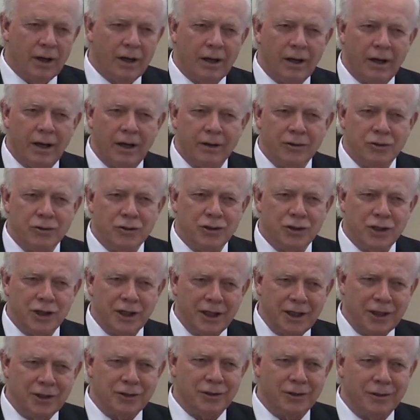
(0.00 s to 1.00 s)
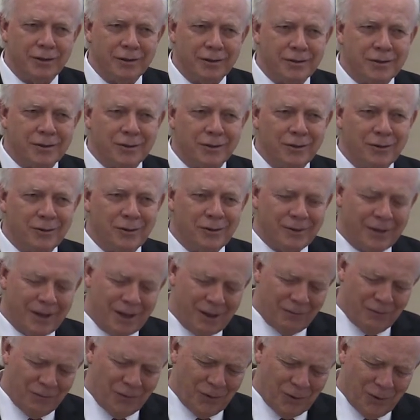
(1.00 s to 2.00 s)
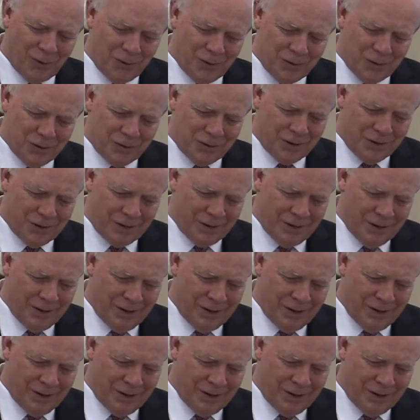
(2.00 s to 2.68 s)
on Jesus. You know that verse.